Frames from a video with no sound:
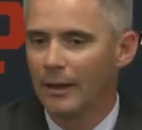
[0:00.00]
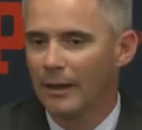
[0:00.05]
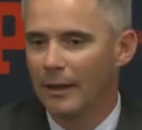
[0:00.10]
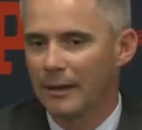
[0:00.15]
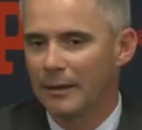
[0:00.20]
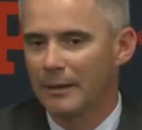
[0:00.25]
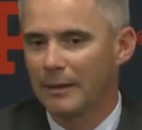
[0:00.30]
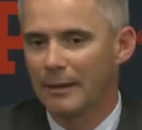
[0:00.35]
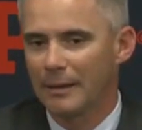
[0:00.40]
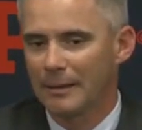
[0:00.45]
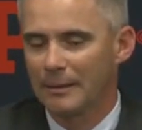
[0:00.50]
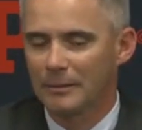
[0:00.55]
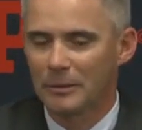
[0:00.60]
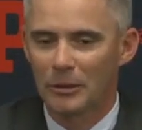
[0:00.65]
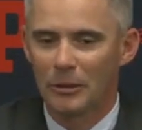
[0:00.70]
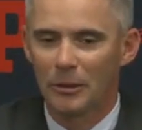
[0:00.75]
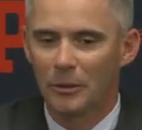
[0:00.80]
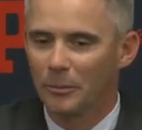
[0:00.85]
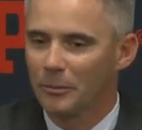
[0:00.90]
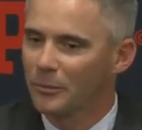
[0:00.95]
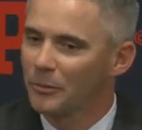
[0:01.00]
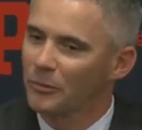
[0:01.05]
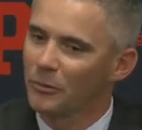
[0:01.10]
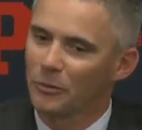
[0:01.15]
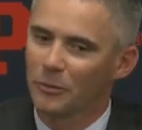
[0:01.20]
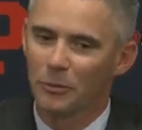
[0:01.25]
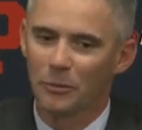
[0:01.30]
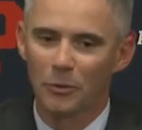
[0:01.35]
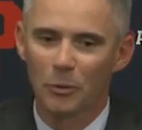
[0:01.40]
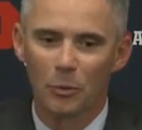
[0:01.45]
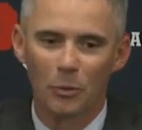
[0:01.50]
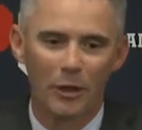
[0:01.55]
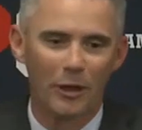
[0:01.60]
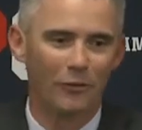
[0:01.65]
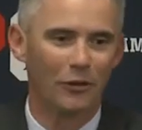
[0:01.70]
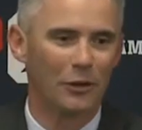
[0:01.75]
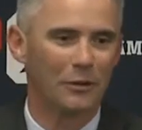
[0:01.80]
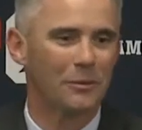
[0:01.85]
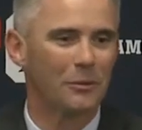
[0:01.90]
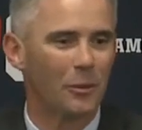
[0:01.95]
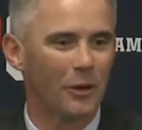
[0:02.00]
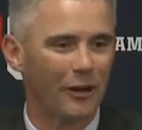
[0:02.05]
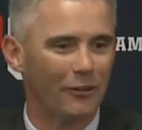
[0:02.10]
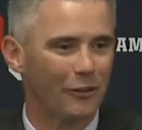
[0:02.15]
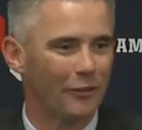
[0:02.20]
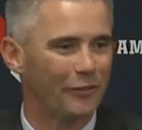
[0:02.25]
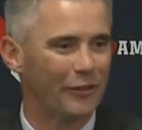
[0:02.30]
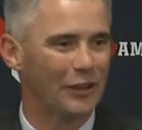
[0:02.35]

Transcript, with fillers: I, you know, whatever whatever